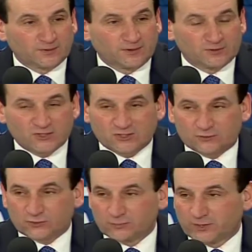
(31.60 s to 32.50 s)
You know, just
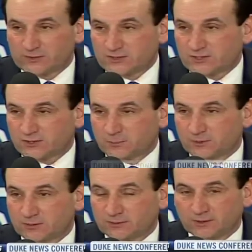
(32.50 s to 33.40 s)
a tremendous
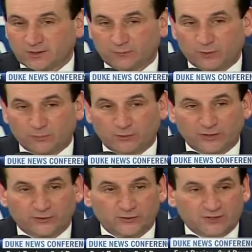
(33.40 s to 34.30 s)
tip-in. And then we
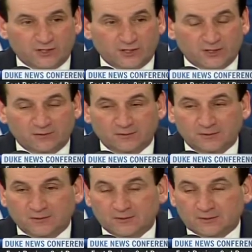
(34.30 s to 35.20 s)
played good D.
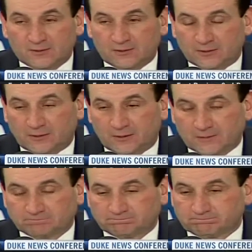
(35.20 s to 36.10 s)

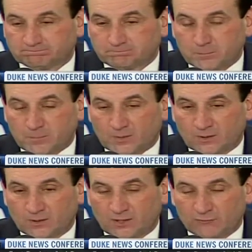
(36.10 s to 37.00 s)
You
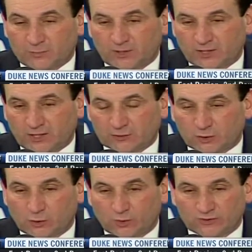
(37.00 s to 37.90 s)
know, everybody on the
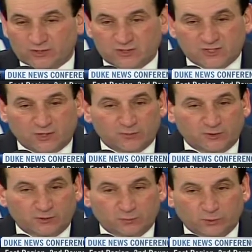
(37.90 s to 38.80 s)
court did
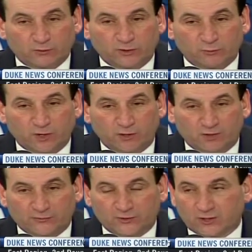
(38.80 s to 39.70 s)
something really
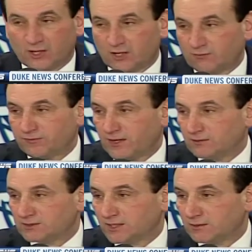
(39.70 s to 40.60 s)
well after Kyle
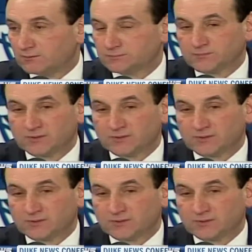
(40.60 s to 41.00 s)
fouled out.